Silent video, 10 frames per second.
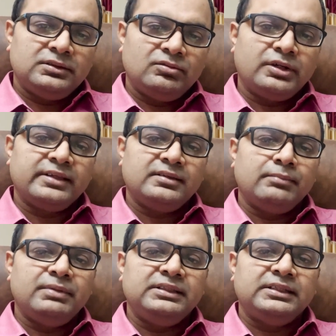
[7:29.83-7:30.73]
For
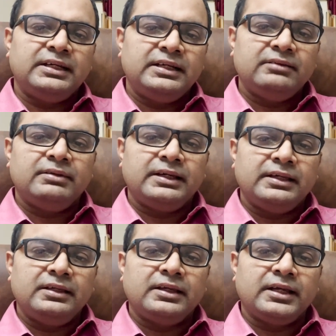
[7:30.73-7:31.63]
example, generative
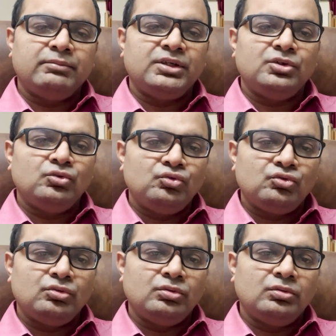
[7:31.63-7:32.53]
AI can be used
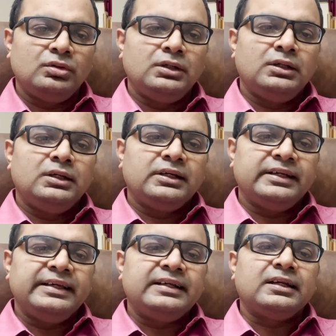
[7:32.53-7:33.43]
to
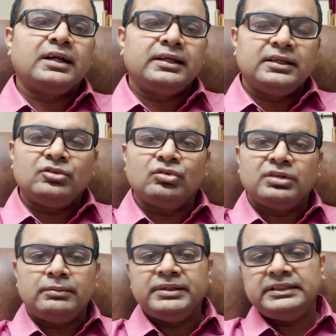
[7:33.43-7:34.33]
create targeted
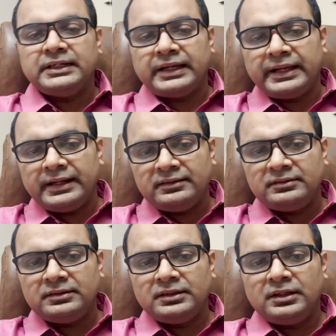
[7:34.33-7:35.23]
social media ads,